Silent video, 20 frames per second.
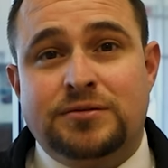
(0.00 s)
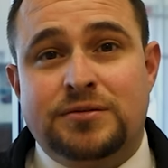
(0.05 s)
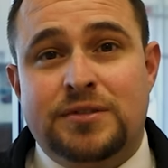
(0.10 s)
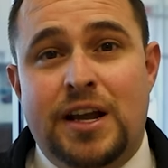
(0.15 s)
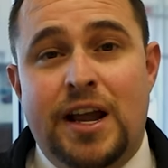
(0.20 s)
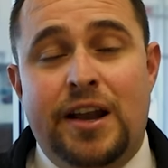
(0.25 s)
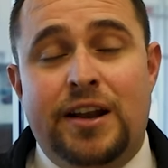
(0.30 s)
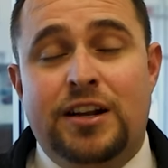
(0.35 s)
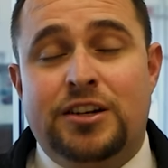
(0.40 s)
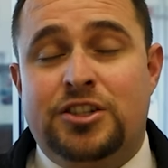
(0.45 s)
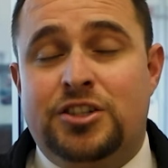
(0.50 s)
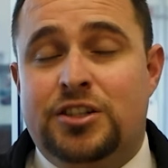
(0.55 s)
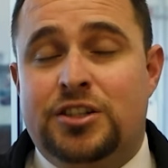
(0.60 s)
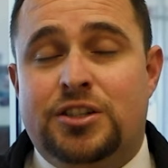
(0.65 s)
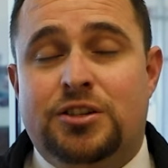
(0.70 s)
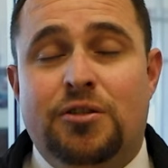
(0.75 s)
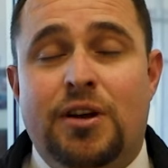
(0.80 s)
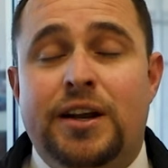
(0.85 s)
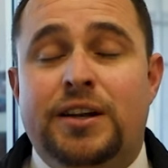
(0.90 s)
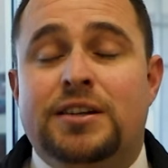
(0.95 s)
And it's
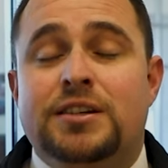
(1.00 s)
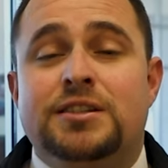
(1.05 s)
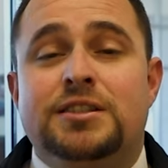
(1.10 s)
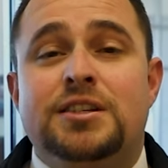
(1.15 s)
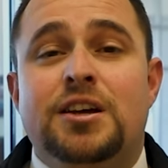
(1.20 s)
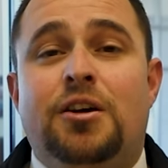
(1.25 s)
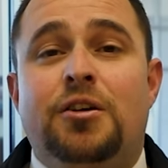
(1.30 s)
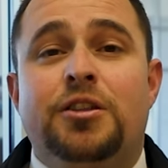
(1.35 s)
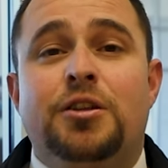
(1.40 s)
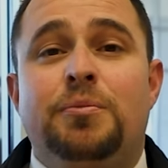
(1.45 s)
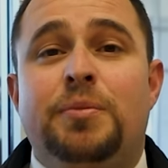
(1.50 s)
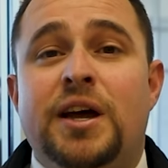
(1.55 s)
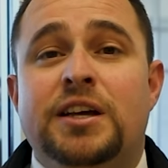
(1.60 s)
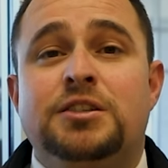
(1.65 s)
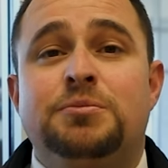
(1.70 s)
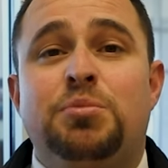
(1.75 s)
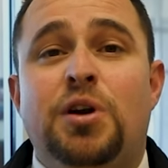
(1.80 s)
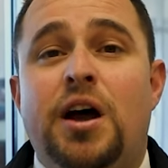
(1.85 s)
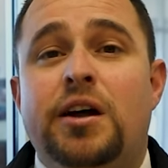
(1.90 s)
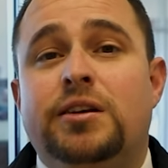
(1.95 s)
just great to sell the
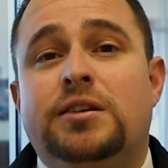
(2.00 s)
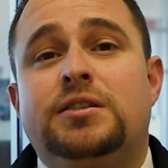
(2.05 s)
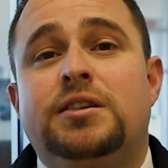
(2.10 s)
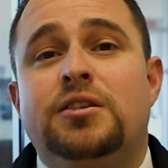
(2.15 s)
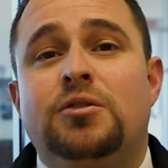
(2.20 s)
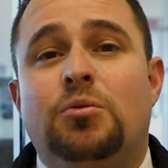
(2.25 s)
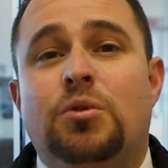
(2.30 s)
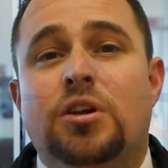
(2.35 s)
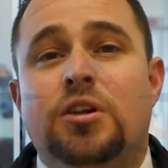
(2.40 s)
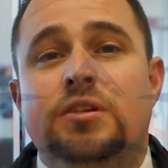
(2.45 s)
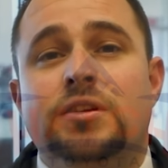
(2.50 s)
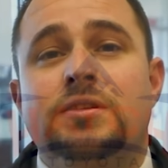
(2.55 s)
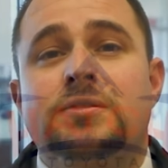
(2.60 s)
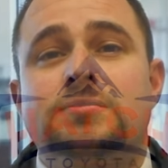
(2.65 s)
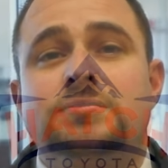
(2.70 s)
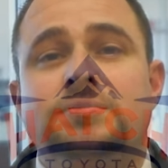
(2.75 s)
best product in the world.